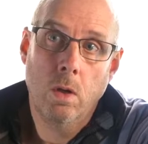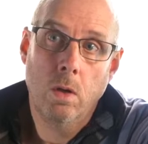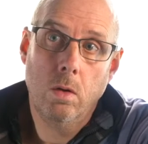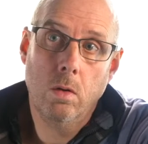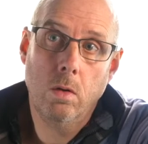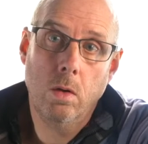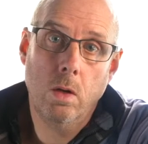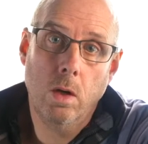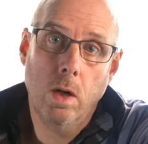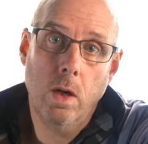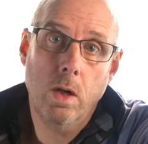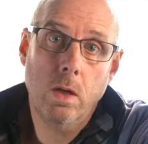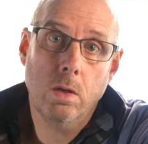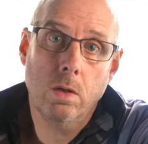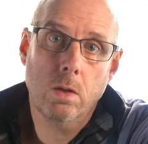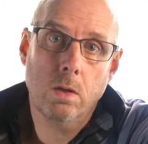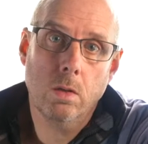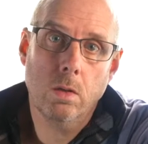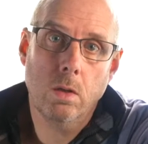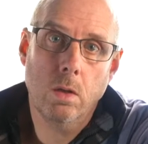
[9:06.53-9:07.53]
doing
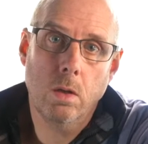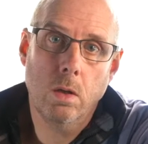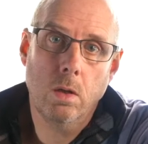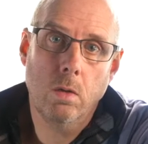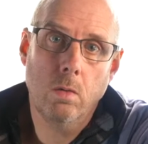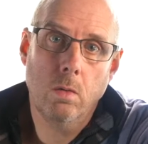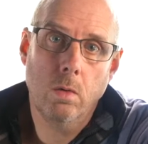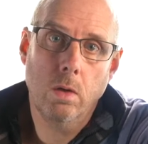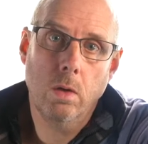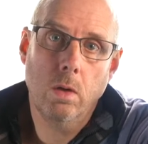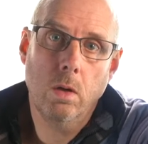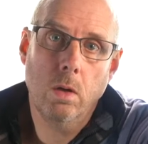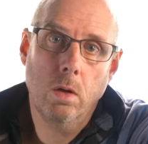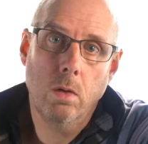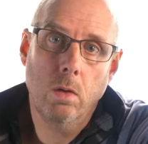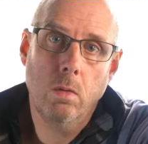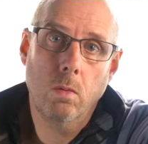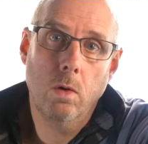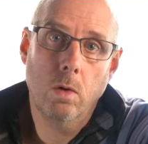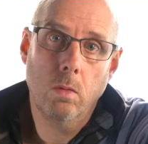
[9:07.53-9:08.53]
less hard work
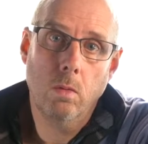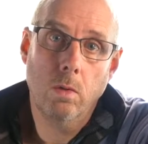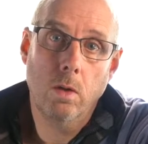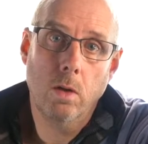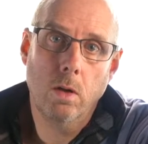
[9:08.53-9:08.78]
can work